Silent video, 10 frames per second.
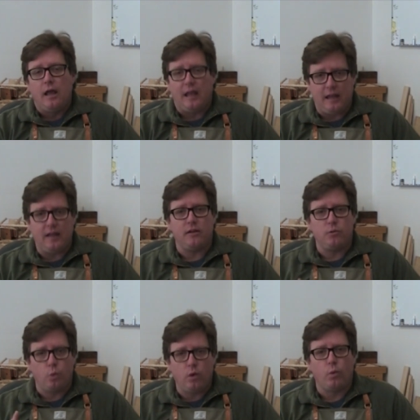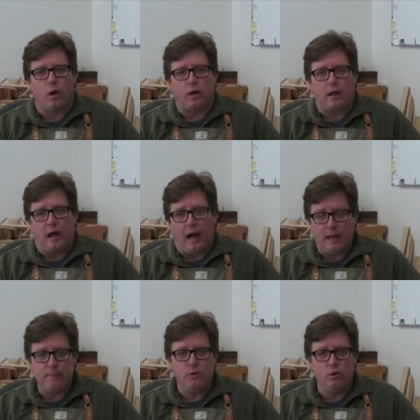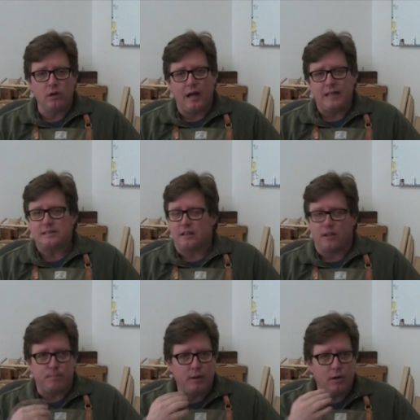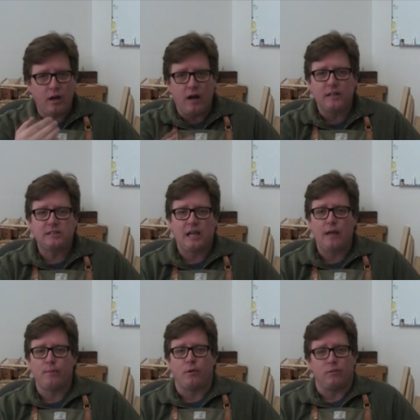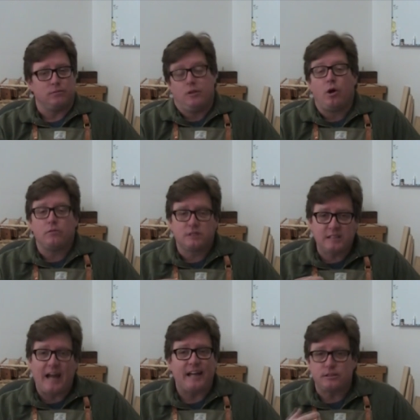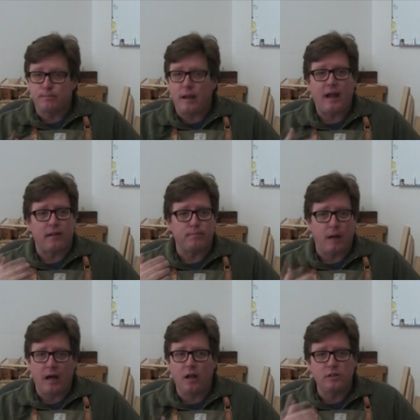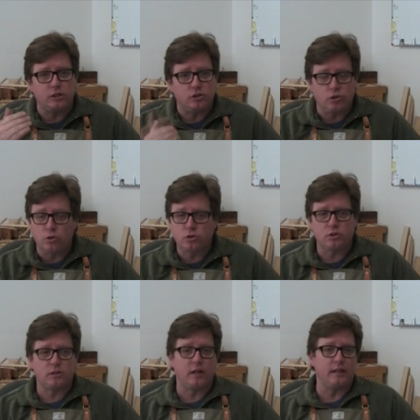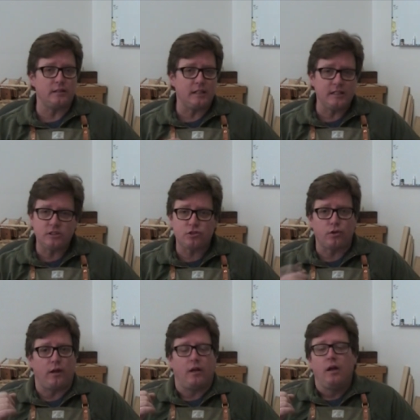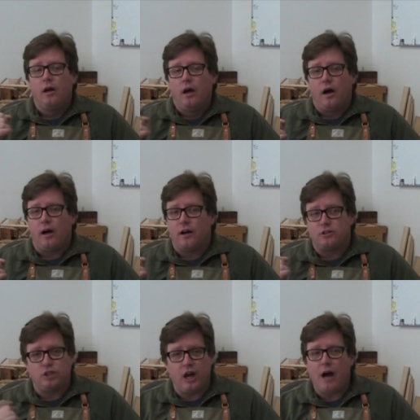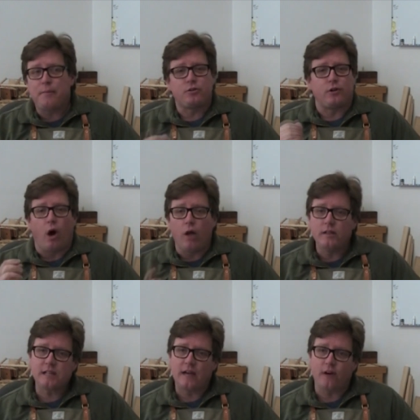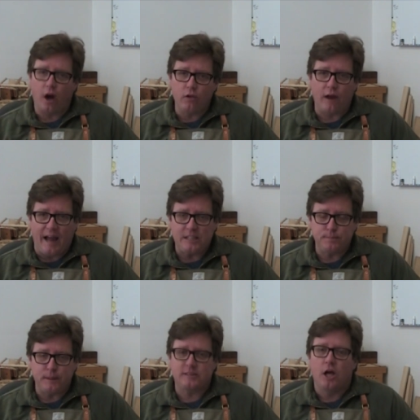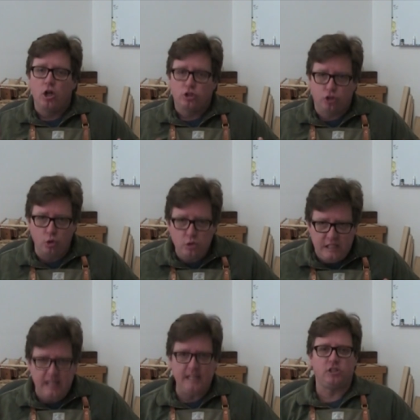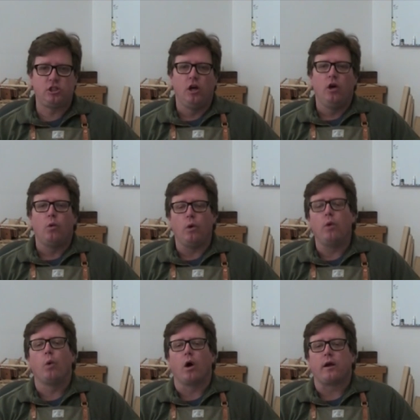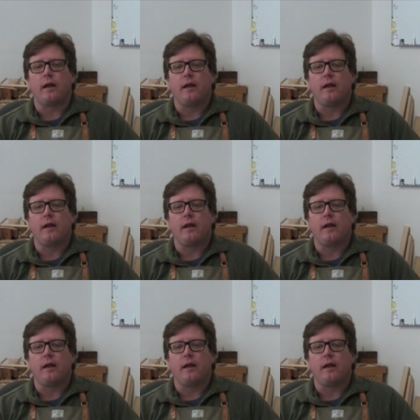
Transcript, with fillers: in woodworking. I am utilizing the periodic table, you know, science, math, biology, social studies, history, uh, geometry, all these kind of other aspects to teach woodworking.